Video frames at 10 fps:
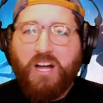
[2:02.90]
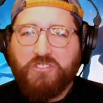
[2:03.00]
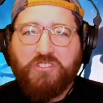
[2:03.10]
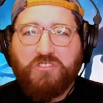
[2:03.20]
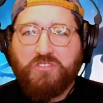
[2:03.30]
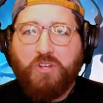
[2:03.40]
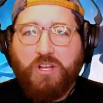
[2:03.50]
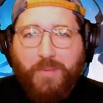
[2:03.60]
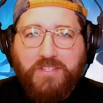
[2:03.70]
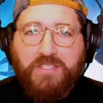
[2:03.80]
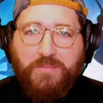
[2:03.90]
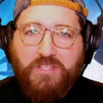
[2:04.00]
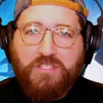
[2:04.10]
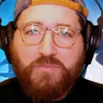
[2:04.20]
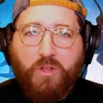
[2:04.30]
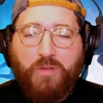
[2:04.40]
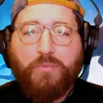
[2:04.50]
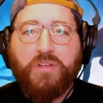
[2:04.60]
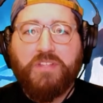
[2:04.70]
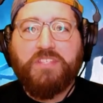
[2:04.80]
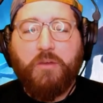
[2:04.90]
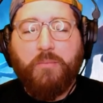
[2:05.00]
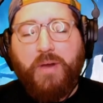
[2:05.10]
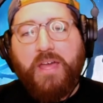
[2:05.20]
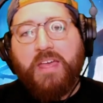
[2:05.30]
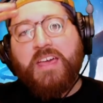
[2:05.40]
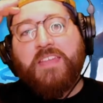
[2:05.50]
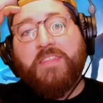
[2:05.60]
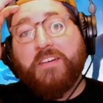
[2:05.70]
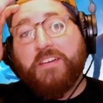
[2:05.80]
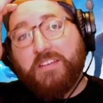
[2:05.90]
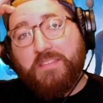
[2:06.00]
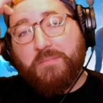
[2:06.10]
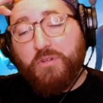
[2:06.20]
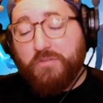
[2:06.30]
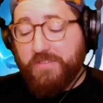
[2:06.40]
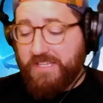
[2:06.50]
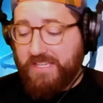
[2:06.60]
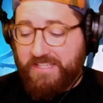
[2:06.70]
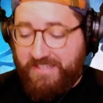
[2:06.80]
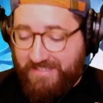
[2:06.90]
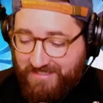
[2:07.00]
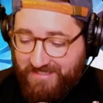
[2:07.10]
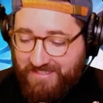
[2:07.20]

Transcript: just talk about some of the smaller points here. But the movie is,